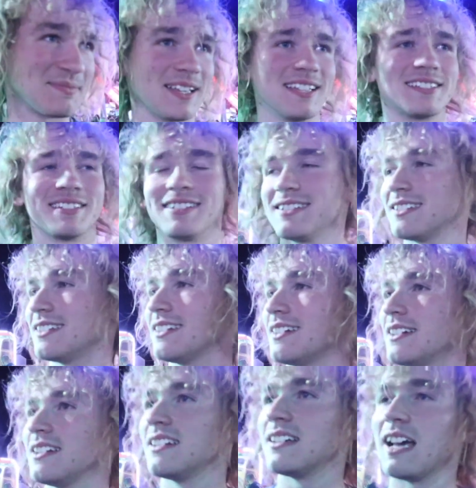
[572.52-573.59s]
of pleasure.
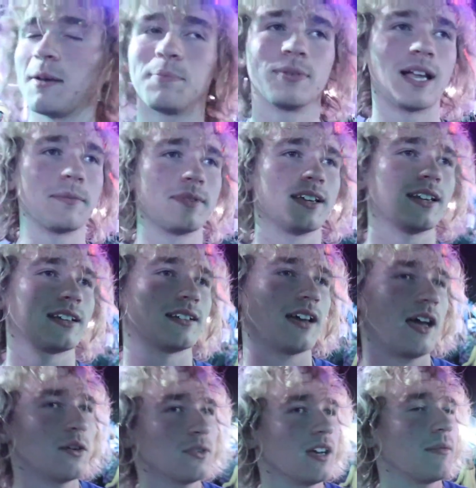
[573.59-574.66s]
I'm, I'm kidding.
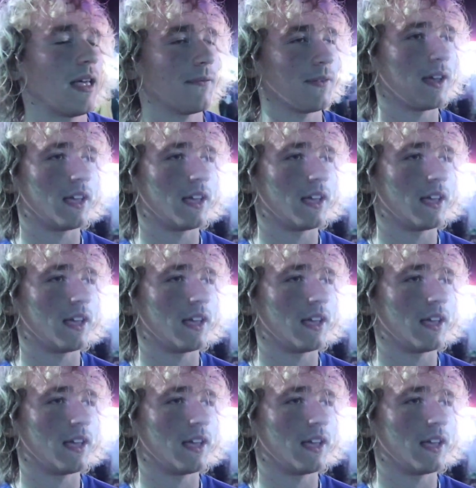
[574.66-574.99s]
I don't come that